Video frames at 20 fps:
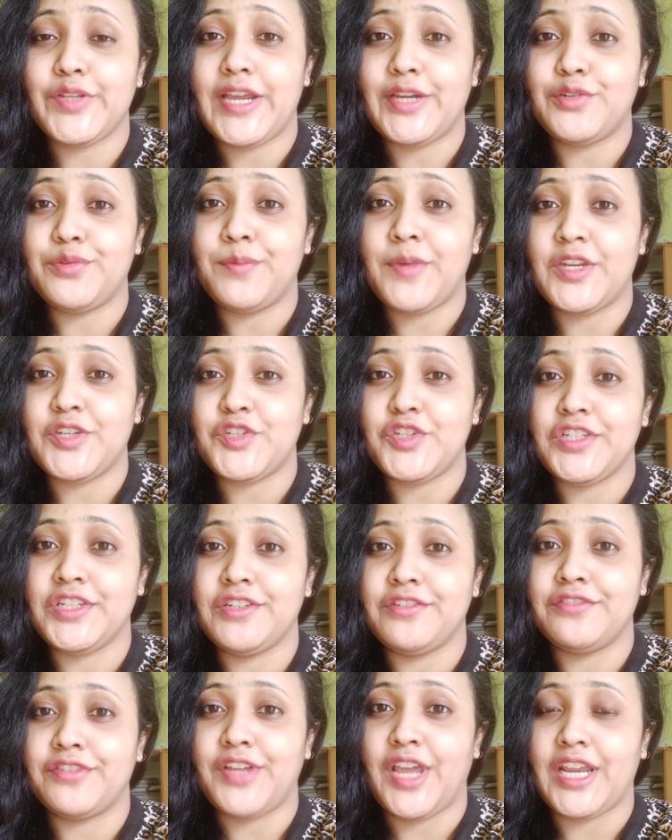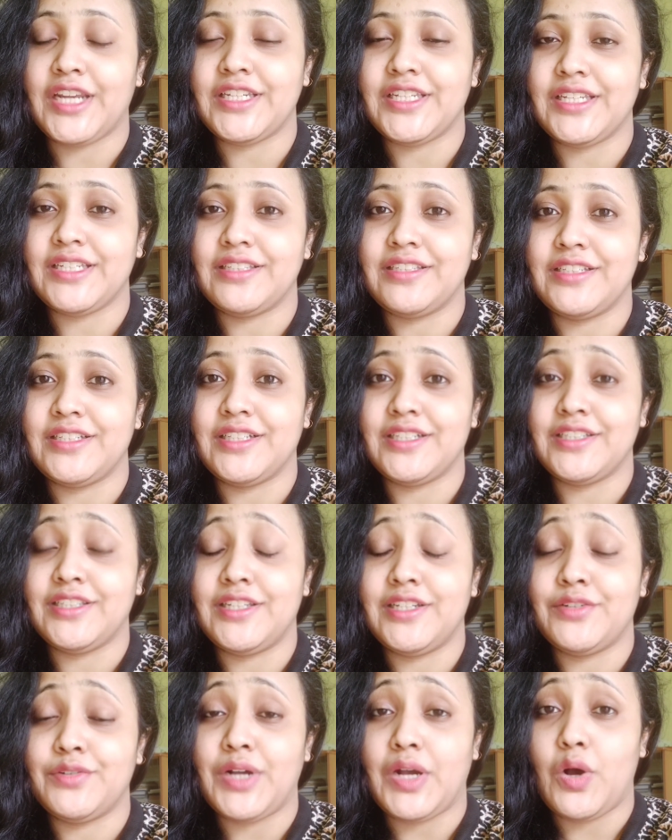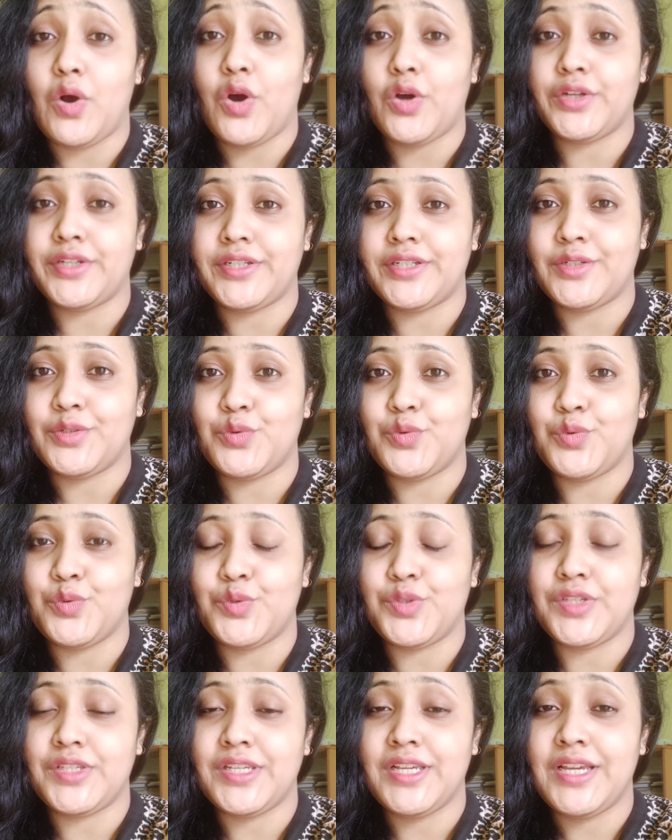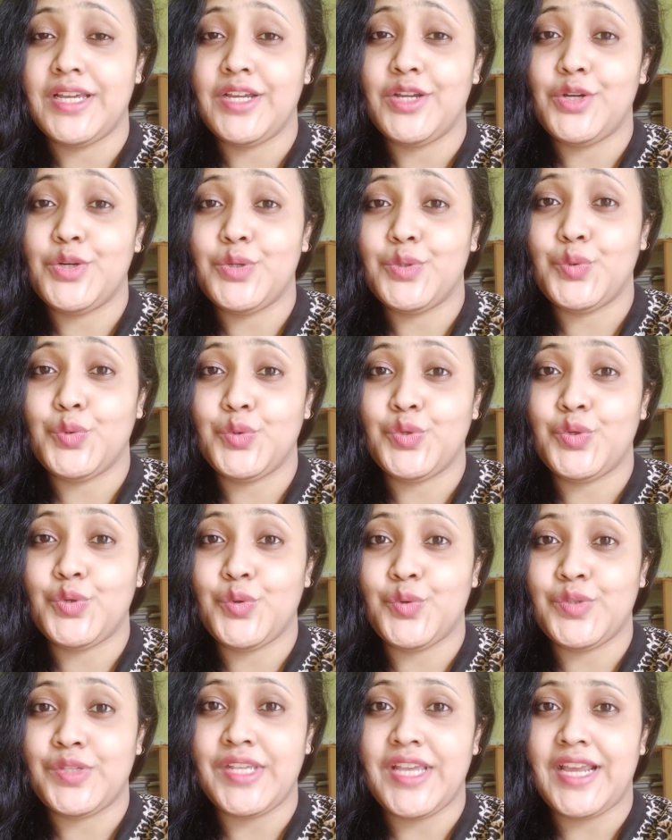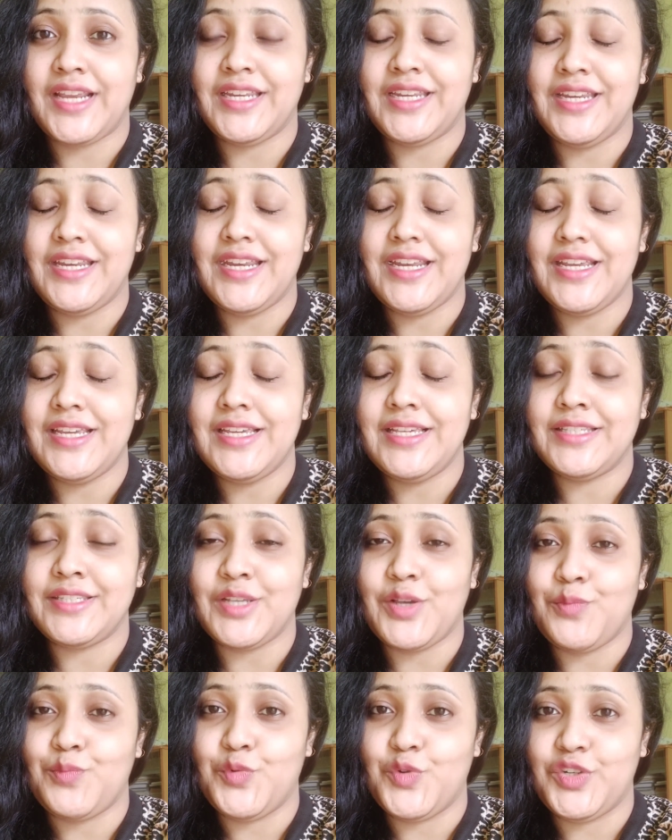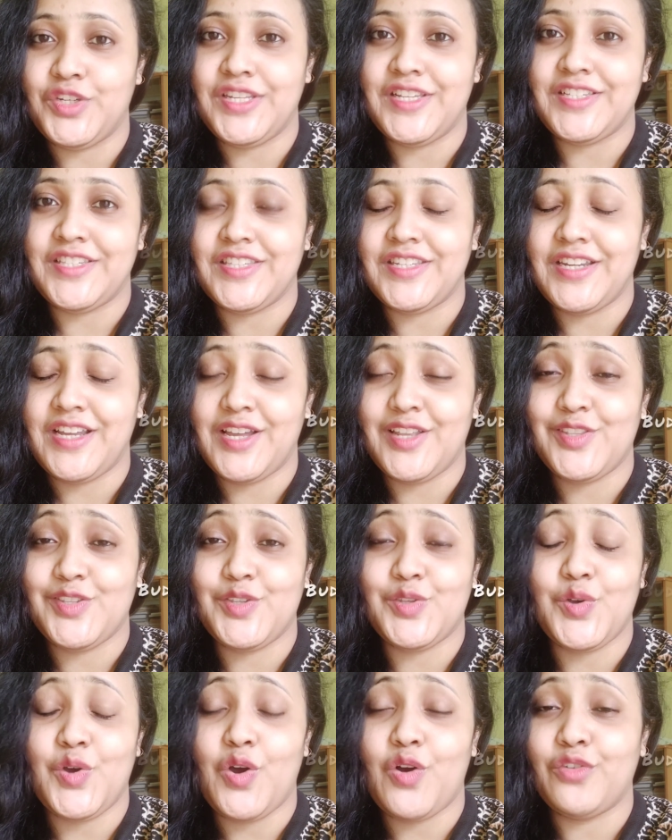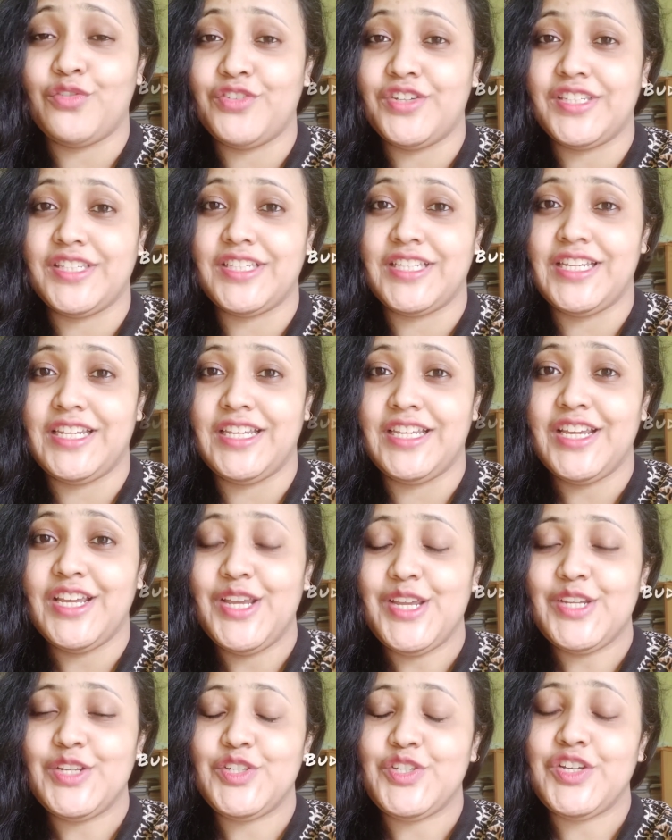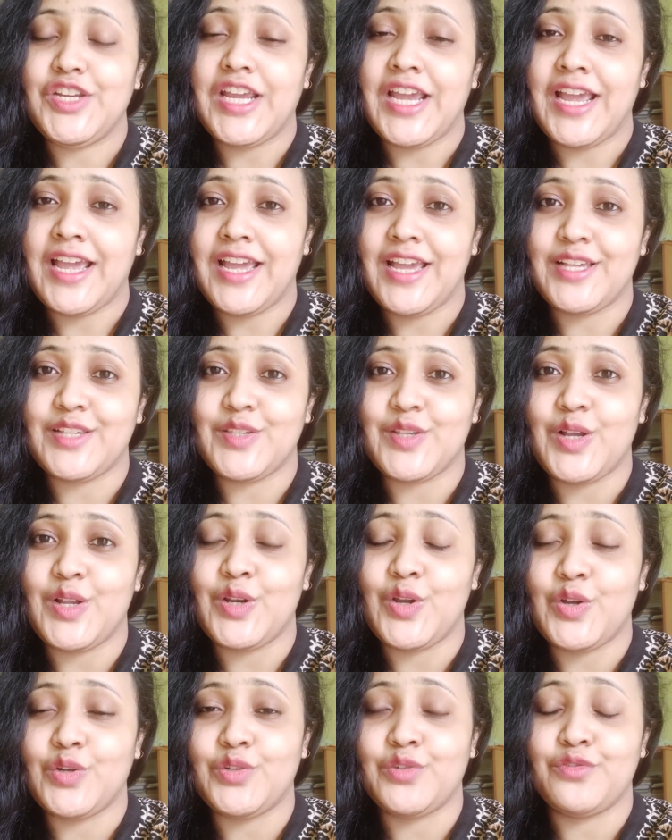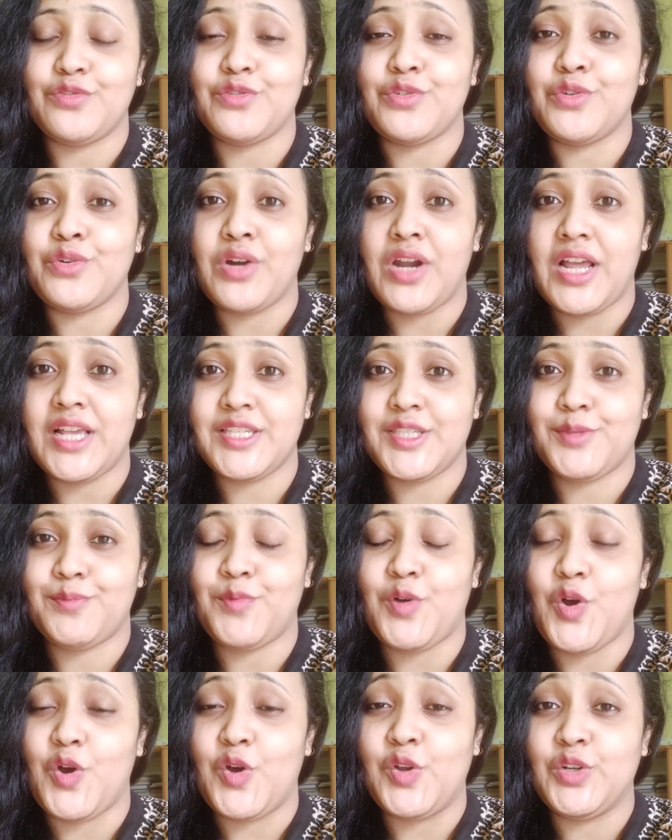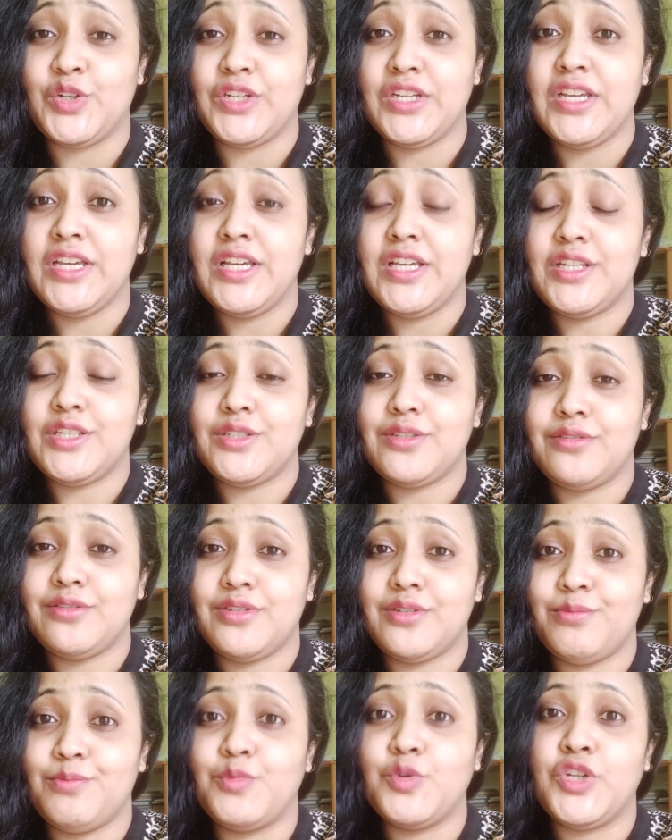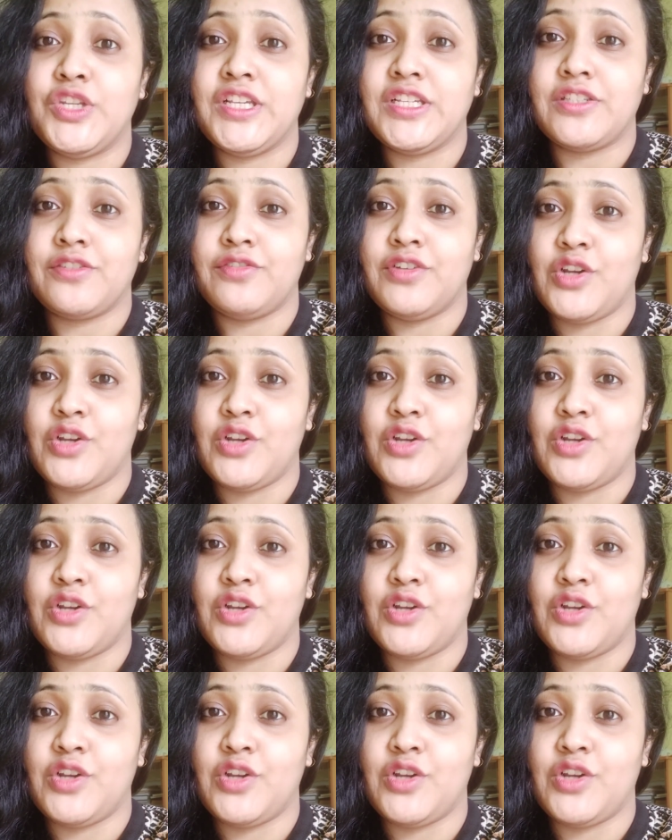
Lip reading: like to mention the fact that the author, who's Ruth Ozeki, is a Buddhist nun, so obviously she has a lot of grasp on the Buddhist